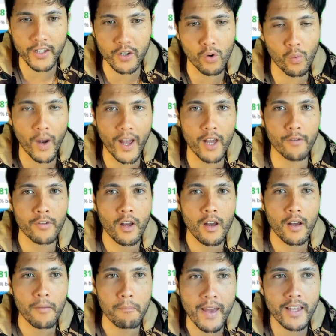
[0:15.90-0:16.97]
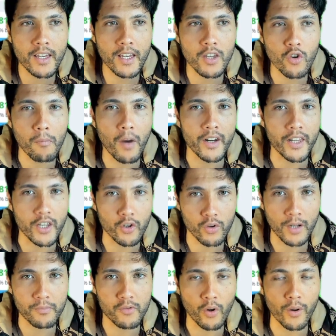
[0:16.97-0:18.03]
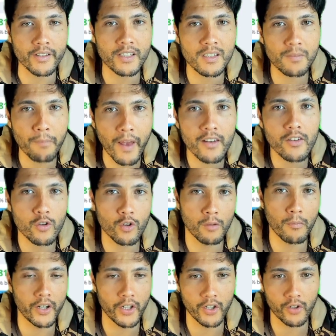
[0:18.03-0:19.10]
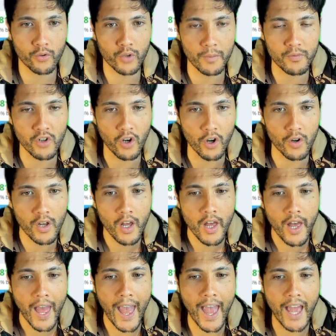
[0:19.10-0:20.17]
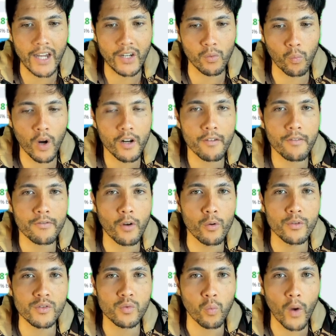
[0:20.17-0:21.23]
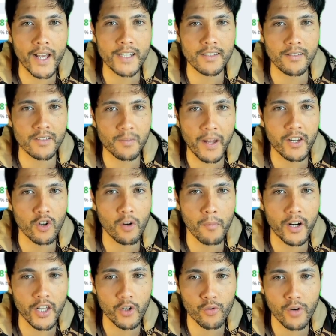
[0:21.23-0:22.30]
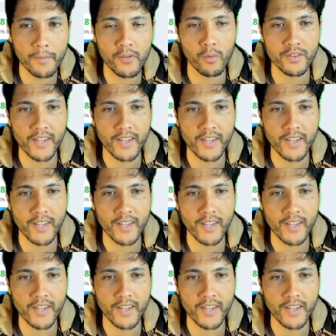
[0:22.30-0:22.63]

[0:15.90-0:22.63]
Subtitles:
you a way of making your money in crypto and spending your money in crypto. And one of those ways of spending your money in crypto is